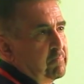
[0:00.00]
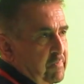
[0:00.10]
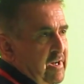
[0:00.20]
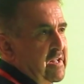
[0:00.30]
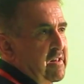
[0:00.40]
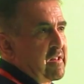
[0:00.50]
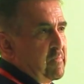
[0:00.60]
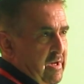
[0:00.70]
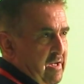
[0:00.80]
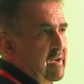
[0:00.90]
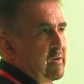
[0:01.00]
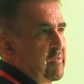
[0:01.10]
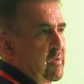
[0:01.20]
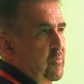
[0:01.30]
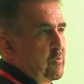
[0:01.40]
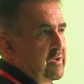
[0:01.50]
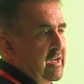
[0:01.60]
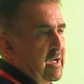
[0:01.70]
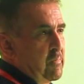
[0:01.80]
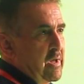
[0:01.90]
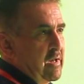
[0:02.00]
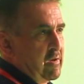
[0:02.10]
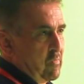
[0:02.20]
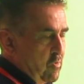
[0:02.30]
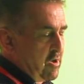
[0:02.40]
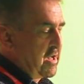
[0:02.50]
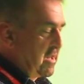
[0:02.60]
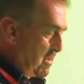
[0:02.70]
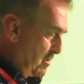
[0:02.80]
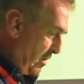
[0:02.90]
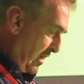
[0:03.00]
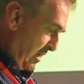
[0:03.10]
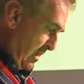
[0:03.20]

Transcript: pleased to be kind of supporting him in what he's doing.